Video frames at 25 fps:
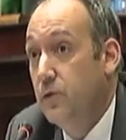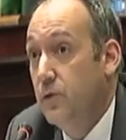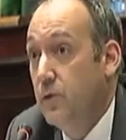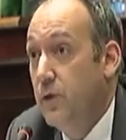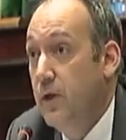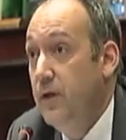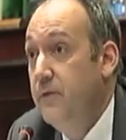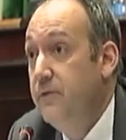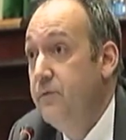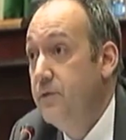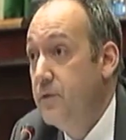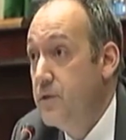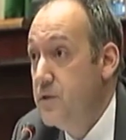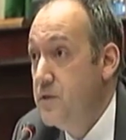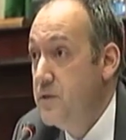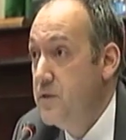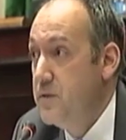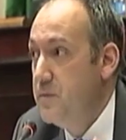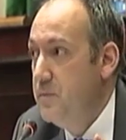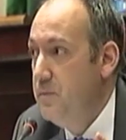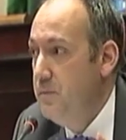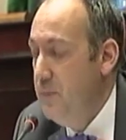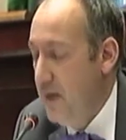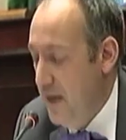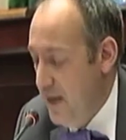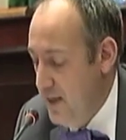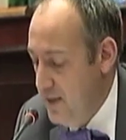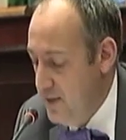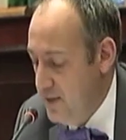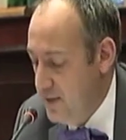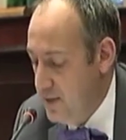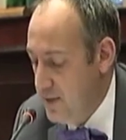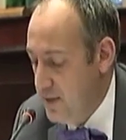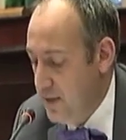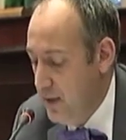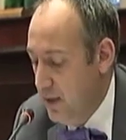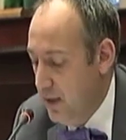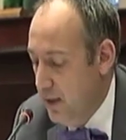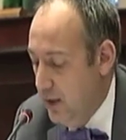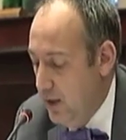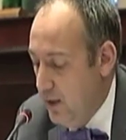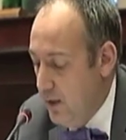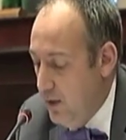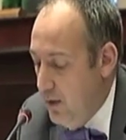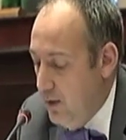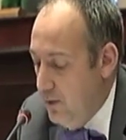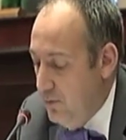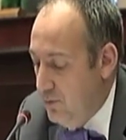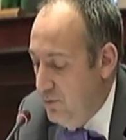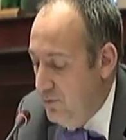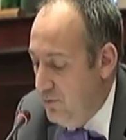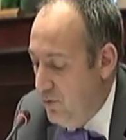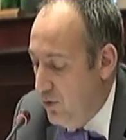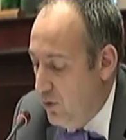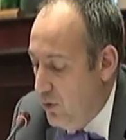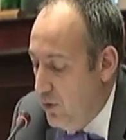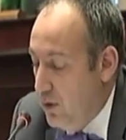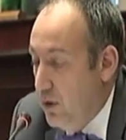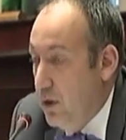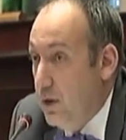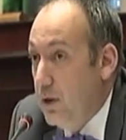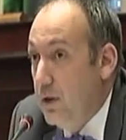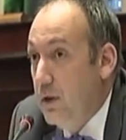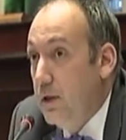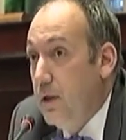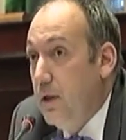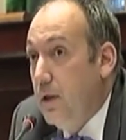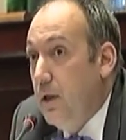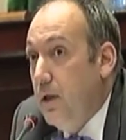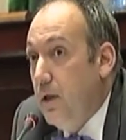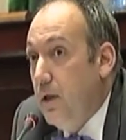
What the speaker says: to give a space for